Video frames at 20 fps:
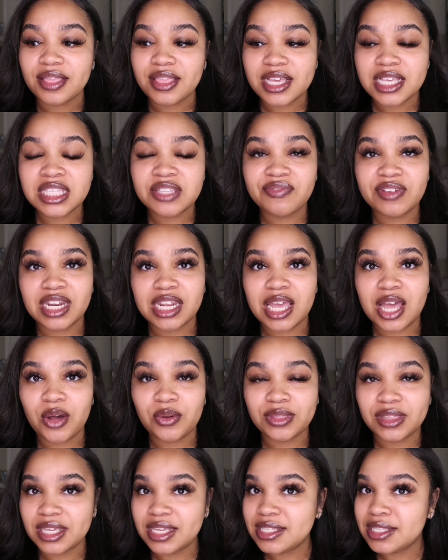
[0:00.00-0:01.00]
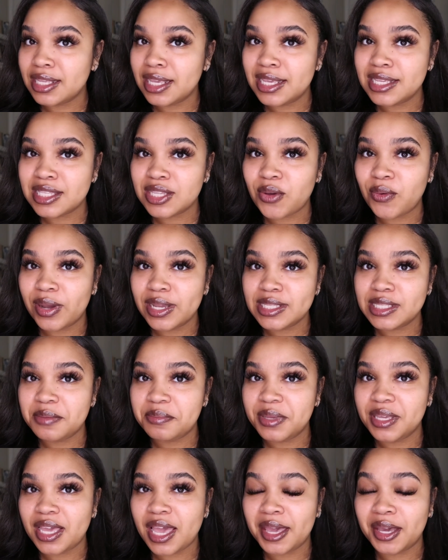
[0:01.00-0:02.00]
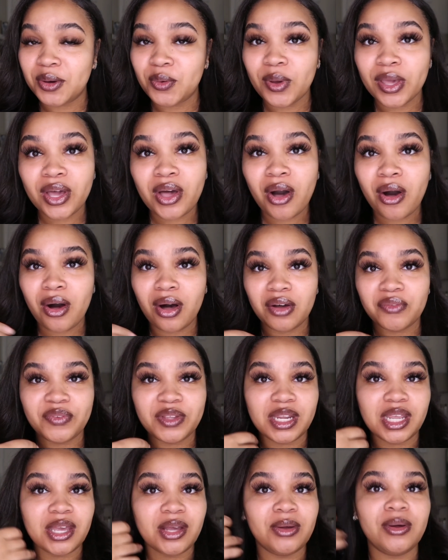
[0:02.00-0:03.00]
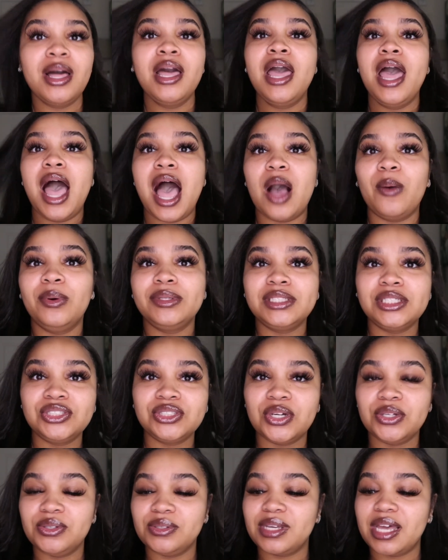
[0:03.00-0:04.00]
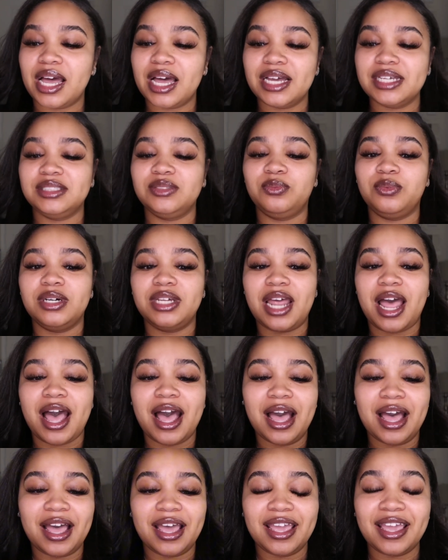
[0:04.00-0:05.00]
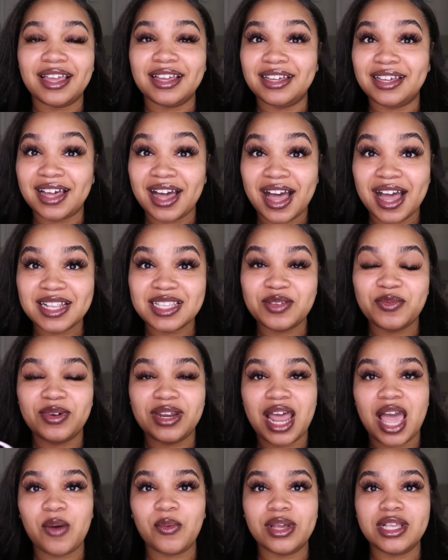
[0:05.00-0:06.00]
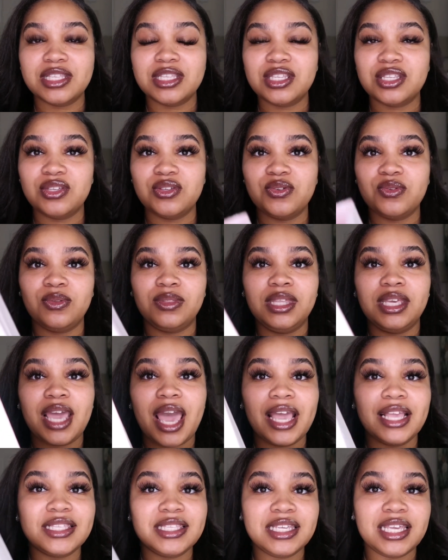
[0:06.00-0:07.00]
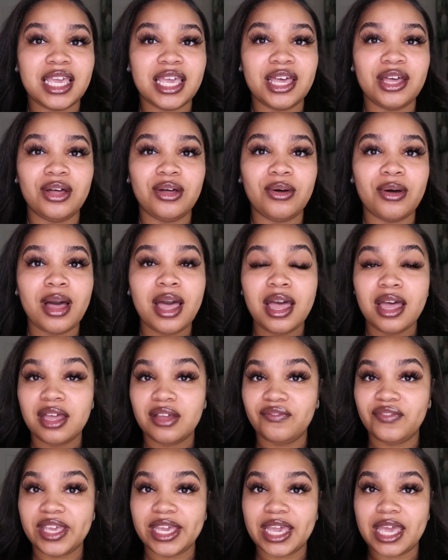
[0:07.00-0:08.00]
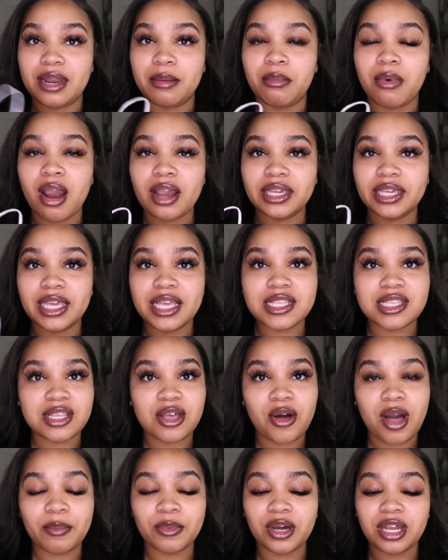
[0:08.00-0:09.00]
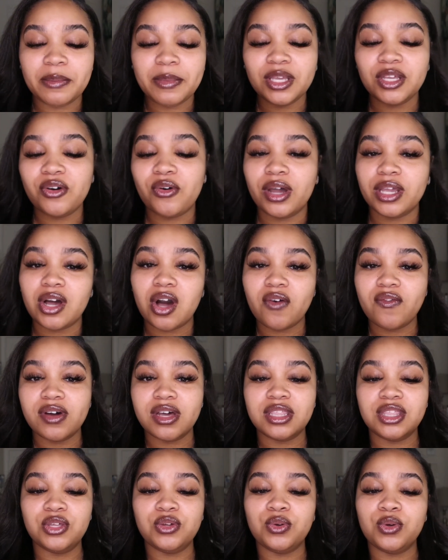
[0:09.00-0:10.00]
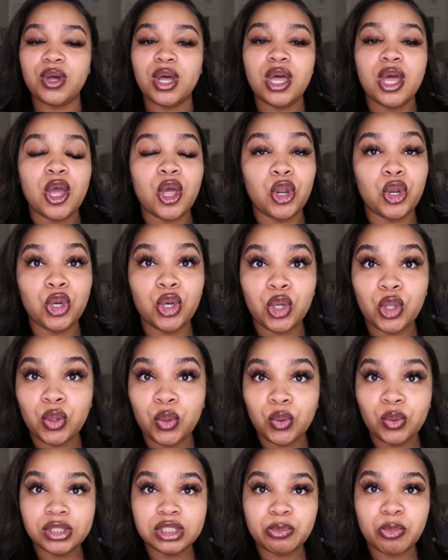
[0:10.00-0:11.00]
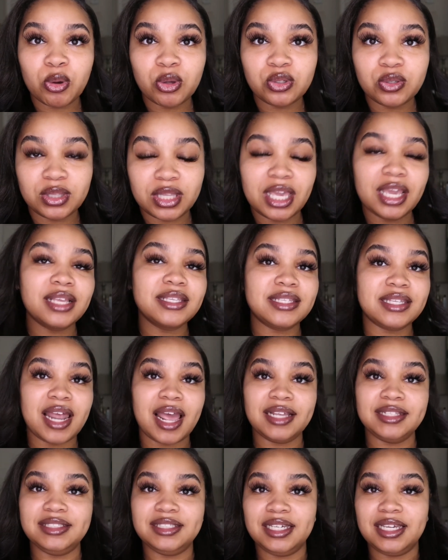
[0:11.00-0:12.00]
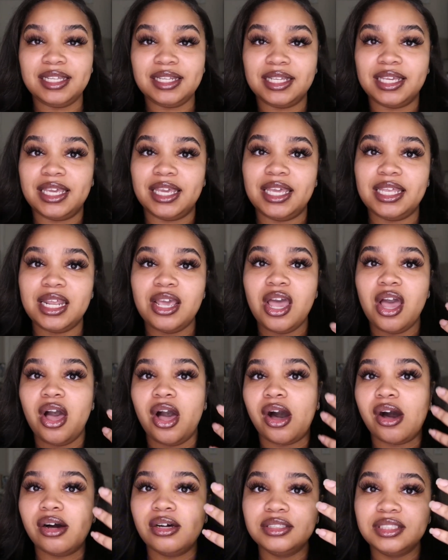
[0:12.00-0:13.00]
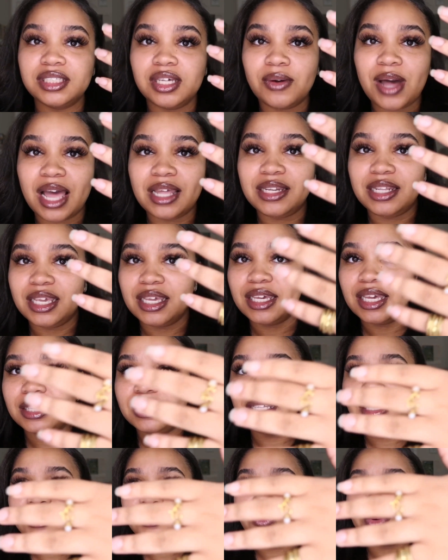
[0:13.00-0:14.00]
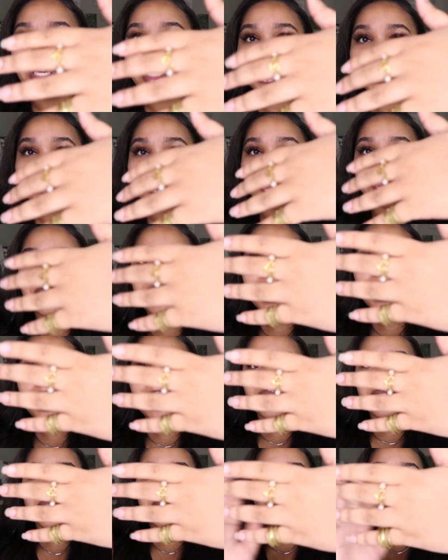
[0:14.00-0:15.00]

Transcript: this video this is going to be a quick haul video i want to show you guys what i got when i went to the atl vegan market so i'm going to be going over the new spiritual things that i did get also i did get these rings okay